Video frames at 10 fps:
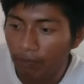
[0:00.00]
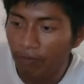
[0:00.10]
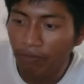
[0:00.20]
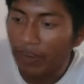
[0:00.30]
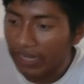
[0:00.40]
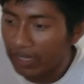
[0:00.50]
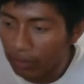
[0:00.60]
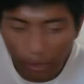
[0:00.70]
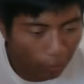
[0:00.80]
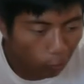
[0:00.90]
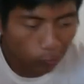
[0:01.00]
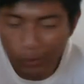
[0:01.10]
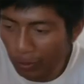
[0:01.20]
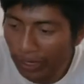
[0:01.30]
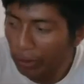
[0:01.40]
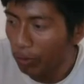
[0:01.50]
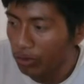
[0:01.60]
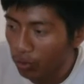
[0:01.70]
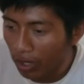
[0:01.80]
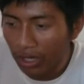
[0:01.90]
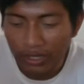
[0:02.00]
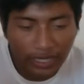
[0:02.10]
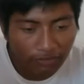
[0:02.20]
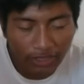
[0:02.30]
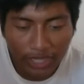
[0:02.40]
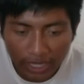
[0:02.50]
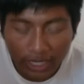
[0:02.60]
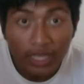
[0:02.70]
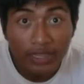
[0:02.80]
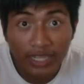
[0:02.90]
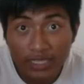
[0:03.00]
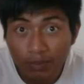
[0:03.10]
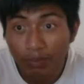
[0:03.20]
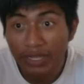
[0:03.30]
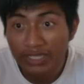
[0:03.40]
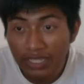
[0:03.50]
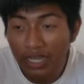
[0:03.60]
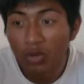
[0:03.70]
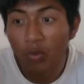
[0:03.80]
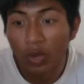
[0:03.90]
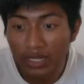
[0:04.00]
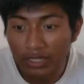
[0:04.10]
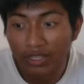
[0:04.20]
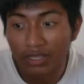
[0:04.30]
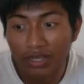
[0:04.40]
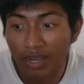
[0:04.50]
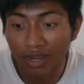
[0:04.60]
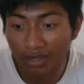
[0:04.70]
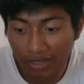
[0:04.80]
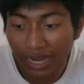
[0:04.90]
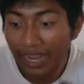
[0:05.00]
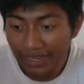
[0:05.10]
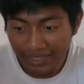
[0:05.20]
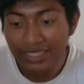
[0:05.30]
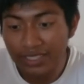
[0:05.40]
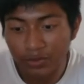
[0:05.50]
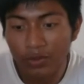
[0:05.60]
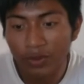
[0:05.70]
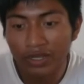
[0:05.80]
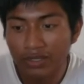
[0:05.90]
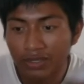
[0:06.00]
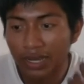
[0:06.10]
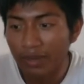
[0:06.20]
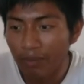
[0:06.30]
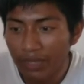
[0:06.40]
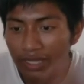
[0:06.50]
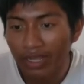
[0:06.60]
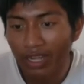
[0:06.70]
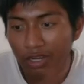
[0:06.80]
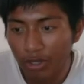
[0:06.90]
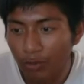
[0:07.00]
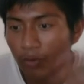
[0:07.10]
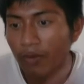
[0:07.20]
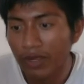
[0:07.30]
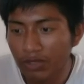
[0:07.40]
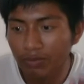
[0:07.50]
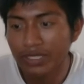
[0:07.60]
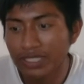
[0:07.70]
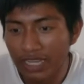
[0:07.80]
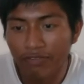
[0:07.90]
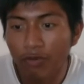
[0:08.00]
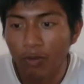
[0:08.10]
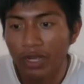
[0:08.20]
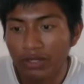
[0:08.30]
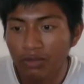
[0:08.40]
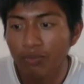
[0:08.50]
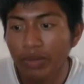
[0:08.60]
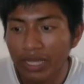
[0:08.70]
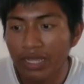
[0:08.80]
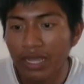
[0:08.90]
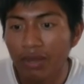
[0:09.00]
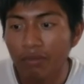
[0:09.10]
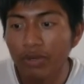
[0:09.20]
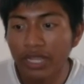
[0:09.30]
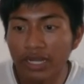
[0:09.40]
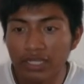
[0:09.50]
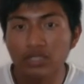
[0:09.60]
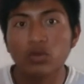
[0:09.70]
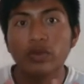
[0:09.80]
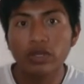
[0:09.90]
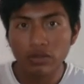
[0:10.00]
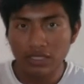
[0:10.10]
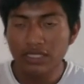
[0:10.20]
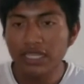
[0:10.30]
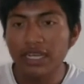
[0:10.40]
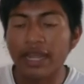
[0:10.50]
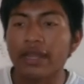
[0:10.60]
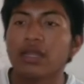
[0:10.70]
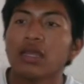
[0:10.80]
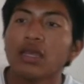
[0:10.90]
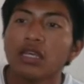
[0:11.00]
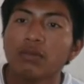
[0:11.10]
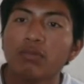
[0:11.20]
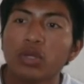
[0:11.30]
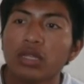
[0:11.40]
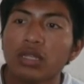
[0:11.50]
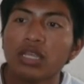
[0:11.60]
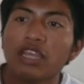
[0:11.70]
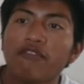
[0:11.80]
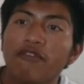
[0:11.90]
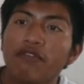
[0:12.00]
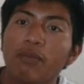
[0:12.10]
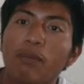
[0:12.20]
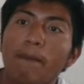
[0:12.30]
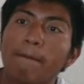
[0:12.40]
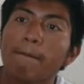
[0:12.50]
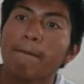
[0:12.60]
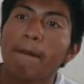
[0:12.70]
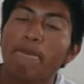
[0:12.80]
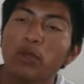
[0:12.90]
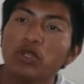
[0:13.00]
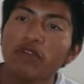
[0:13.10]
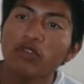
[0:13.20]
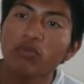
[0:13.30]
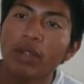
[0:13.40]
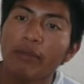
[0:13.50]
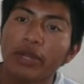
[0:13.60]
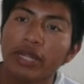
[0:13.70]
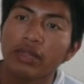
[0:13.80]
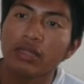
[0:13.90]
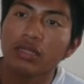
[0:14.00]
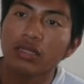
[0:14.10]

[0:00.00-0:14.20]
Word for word: fighting like who was right who was wrong and everything that's basically what our kind is we want to like be alert we want to be safe we want to be protected so we don't see that but if but you have to remember that